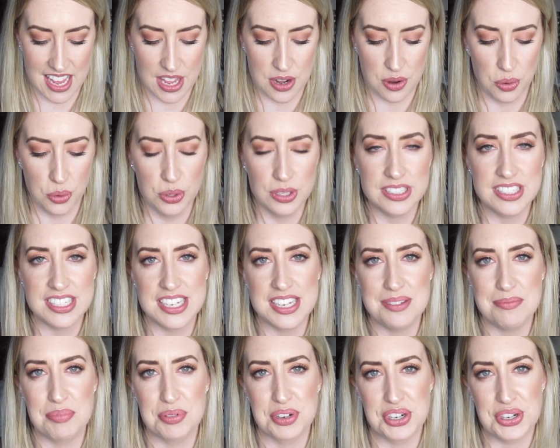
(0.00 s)
an
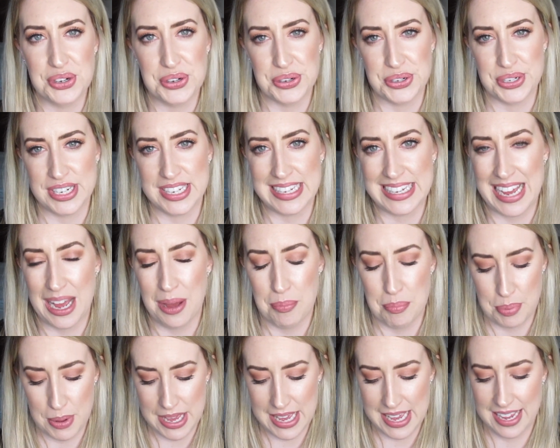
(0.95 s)
oldie but a goodie, a
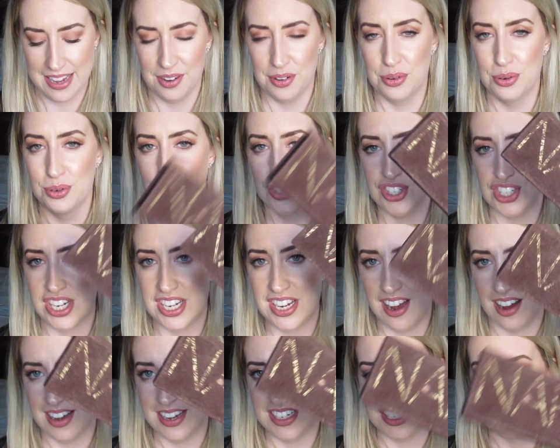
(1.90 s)
big OG
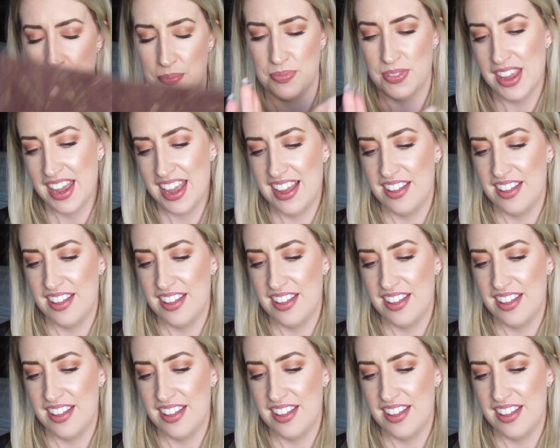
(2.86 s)
item.